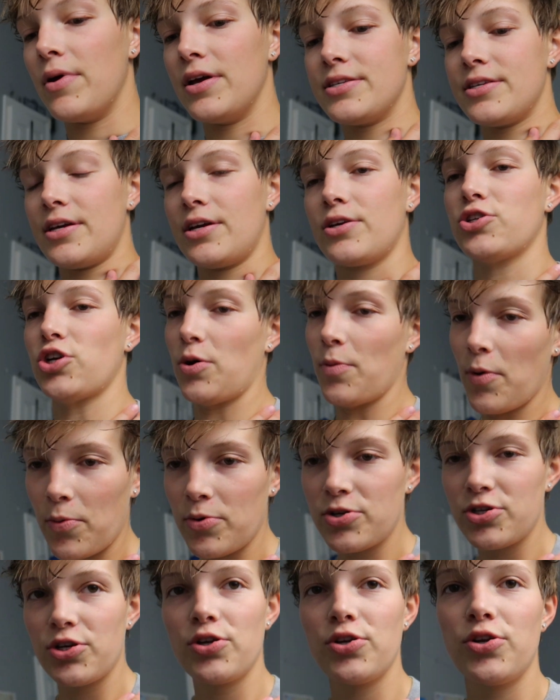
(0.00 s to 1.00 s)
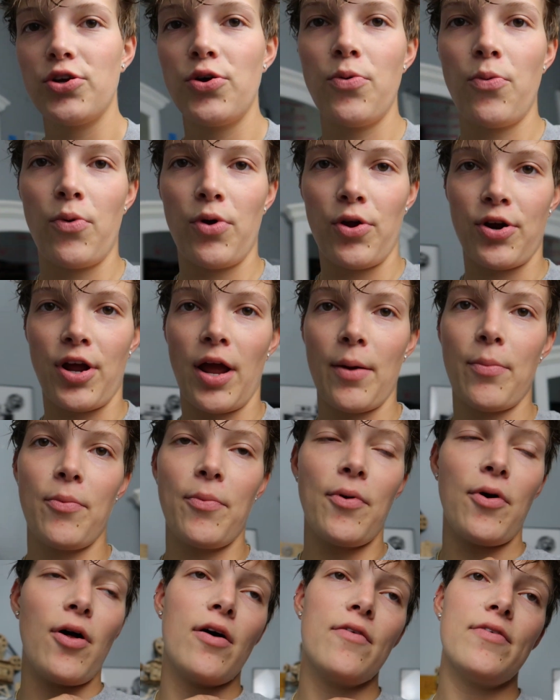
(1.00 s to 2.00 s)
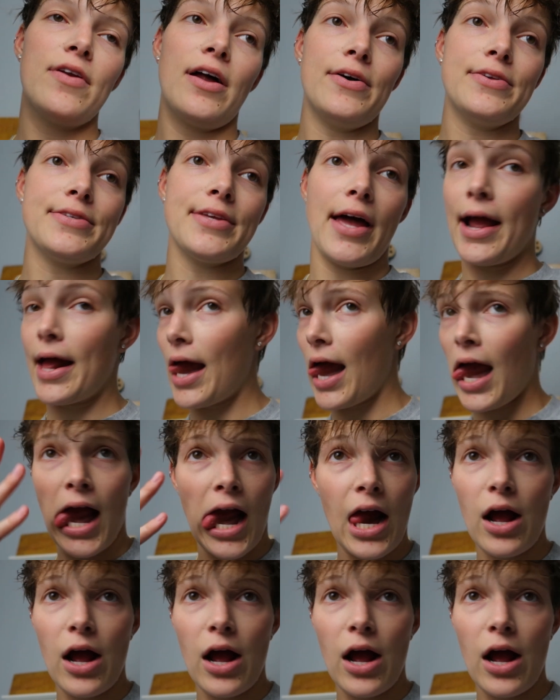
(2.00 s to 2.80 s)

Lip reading: But he's like, show me what you can do and what you're capable of. And I was like,